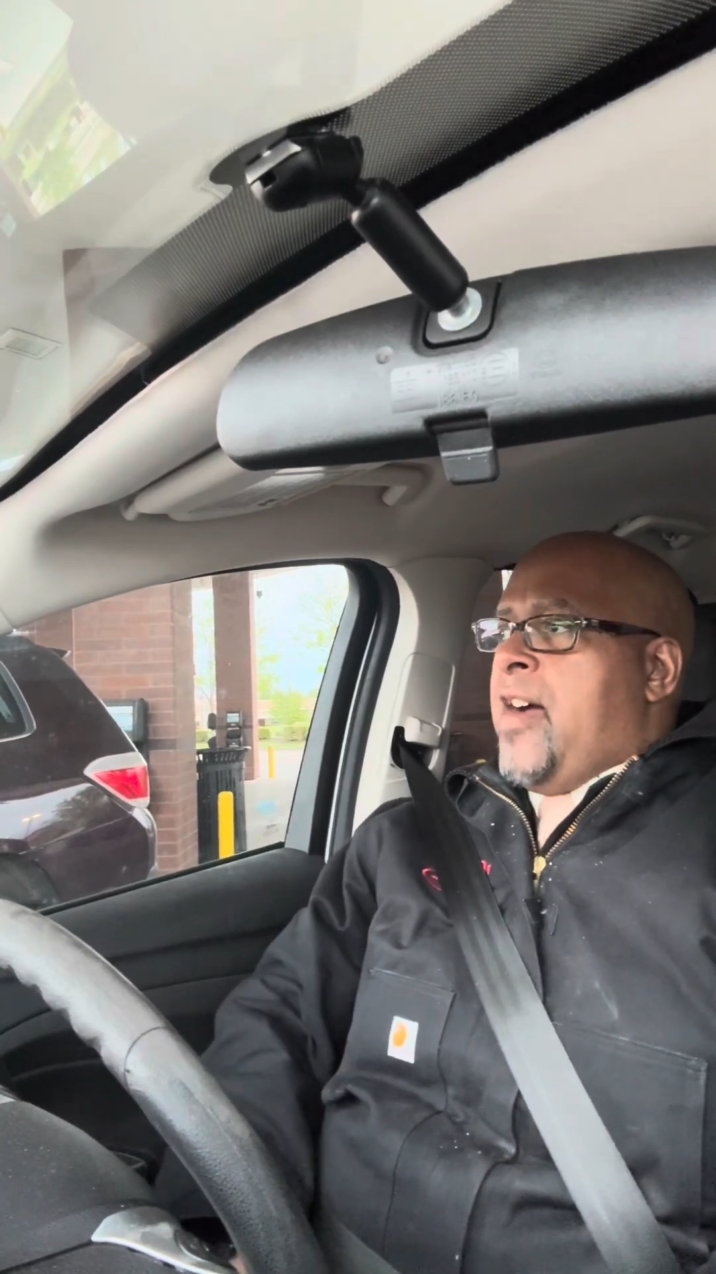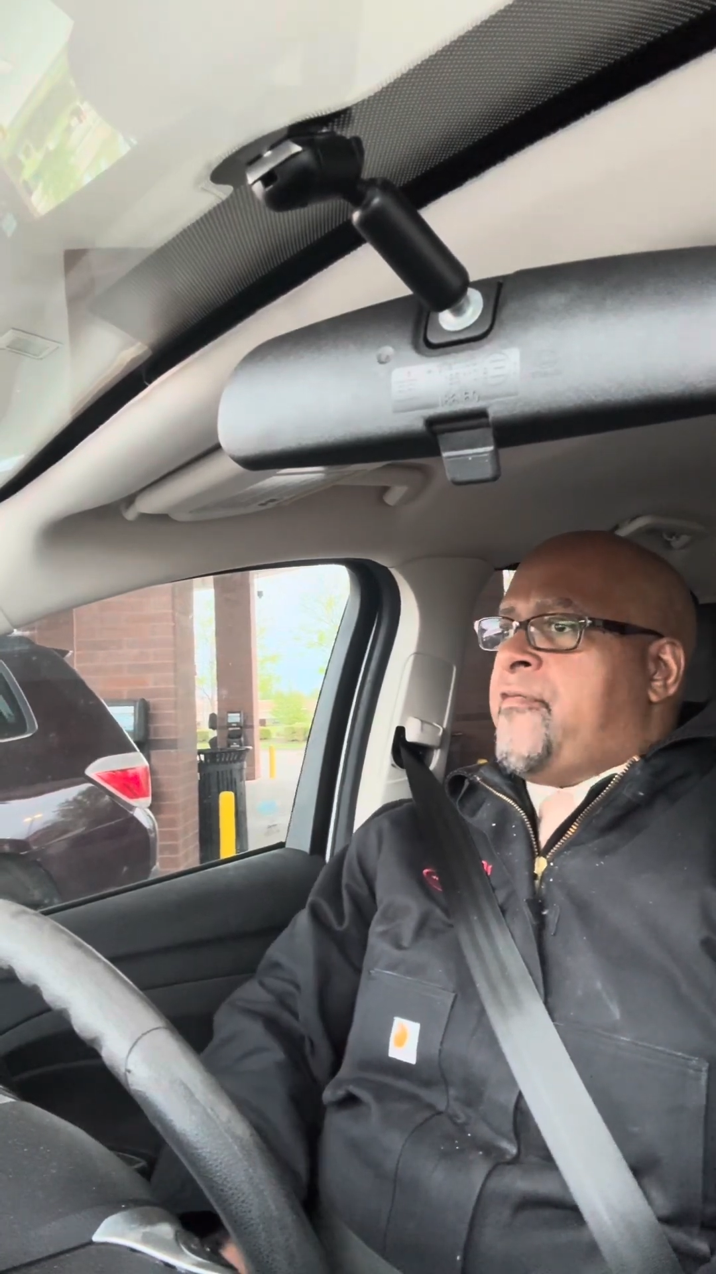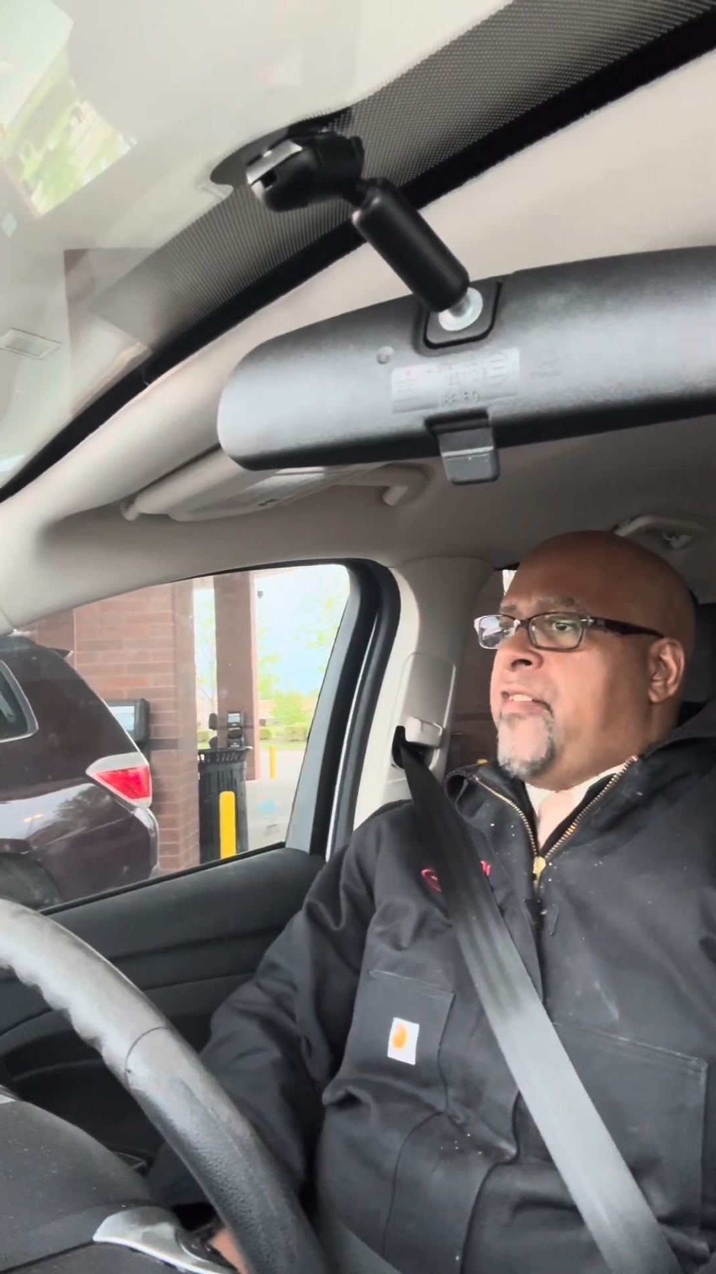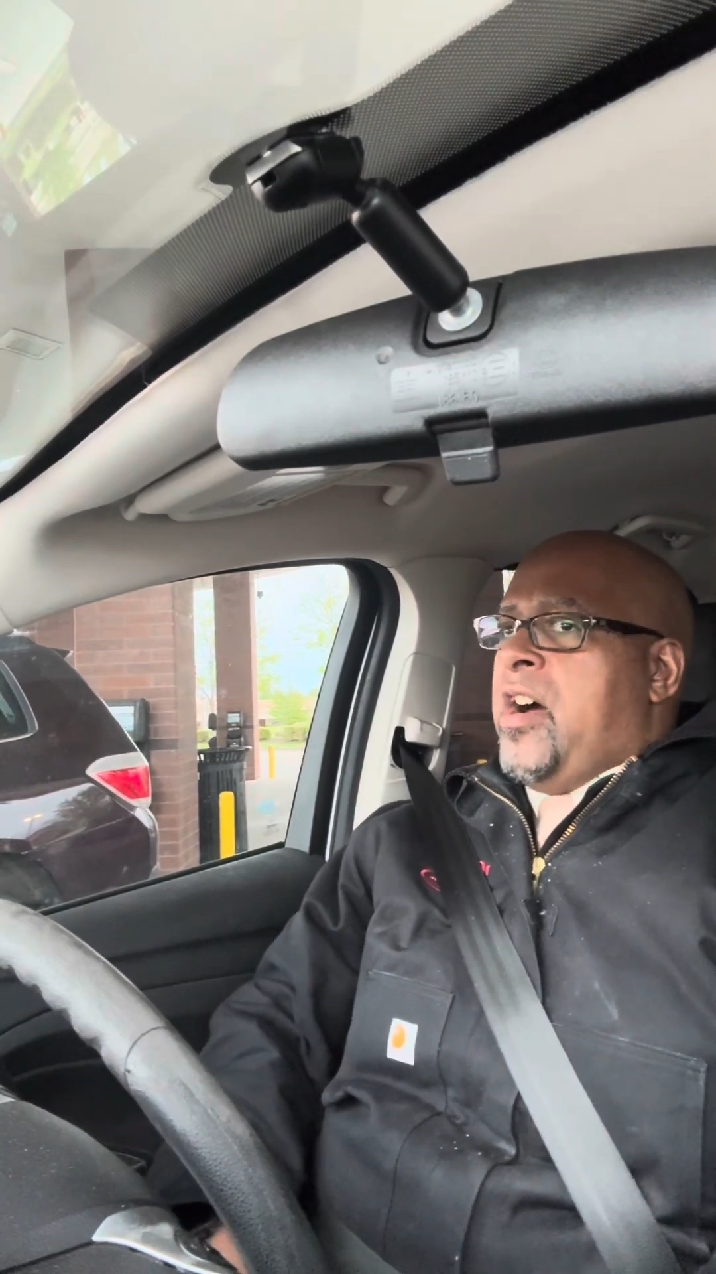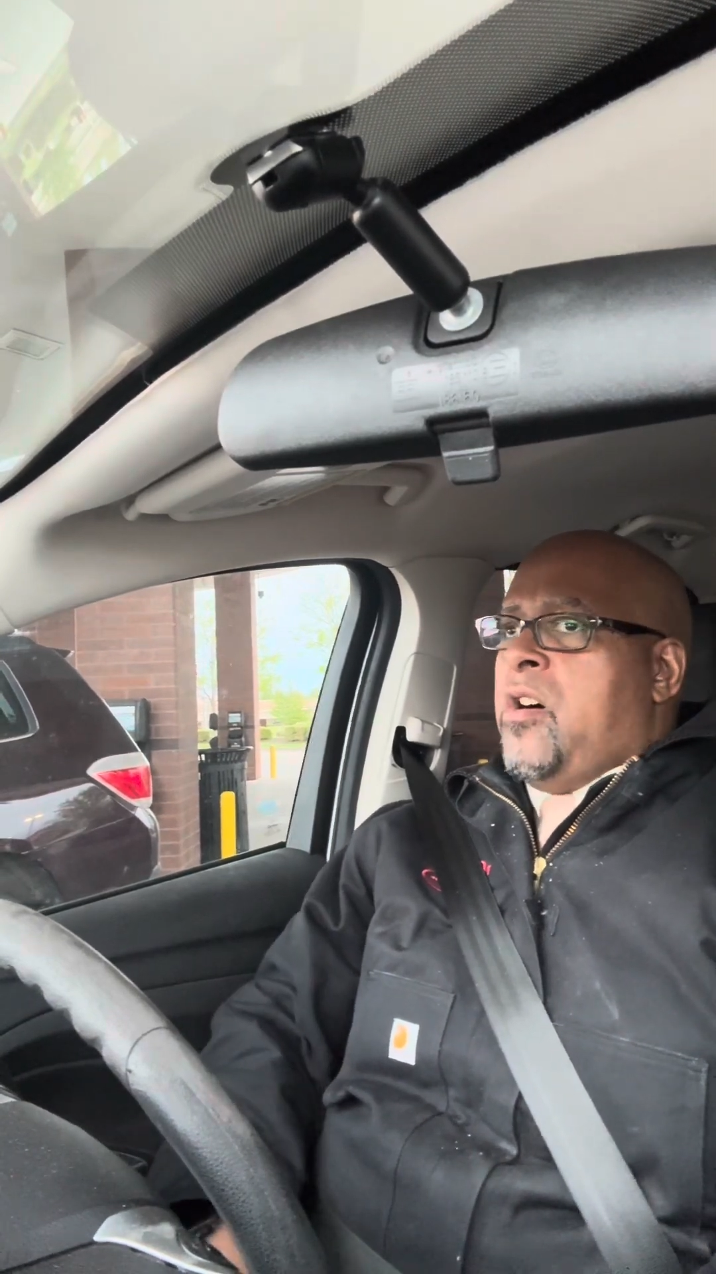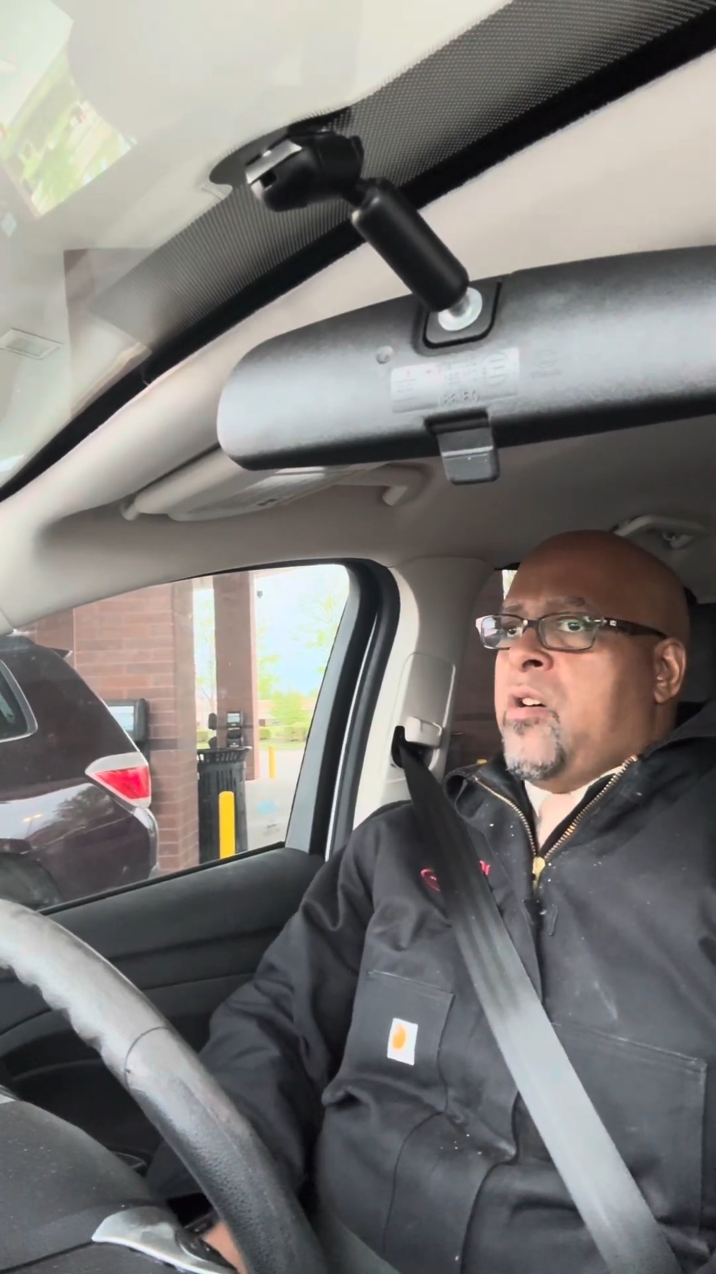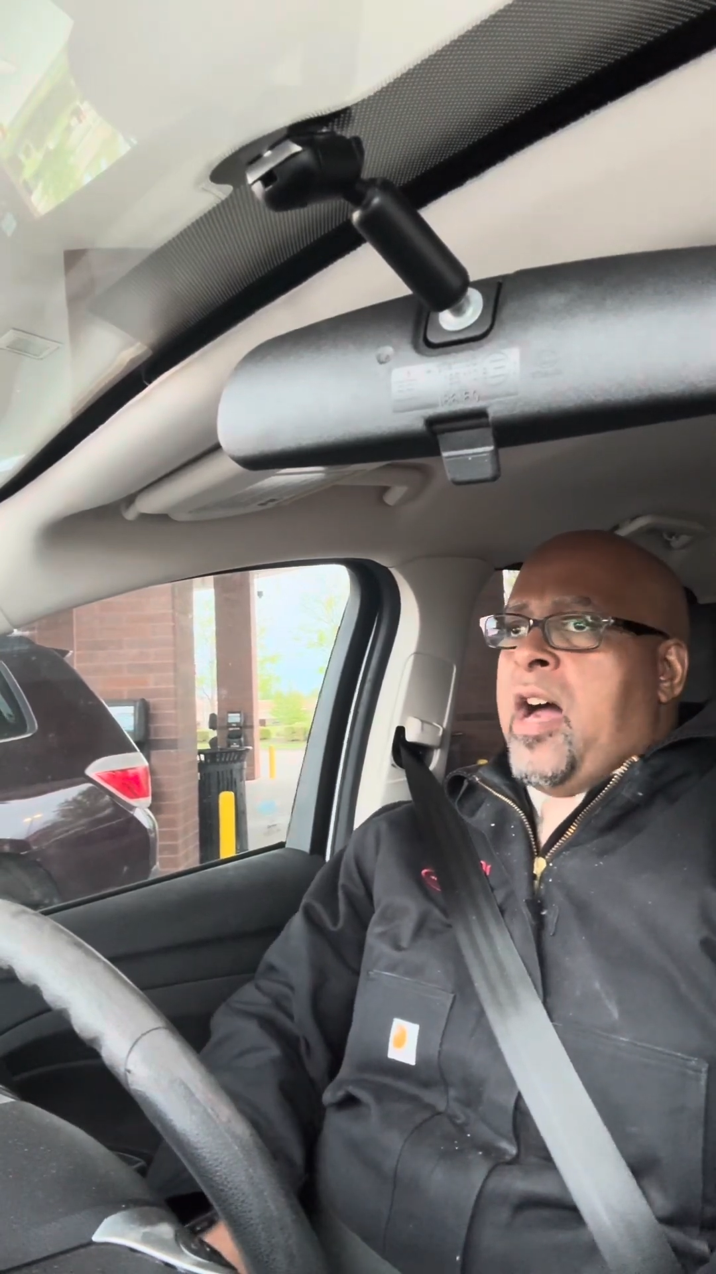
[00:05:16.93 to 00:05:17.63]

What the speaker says: felt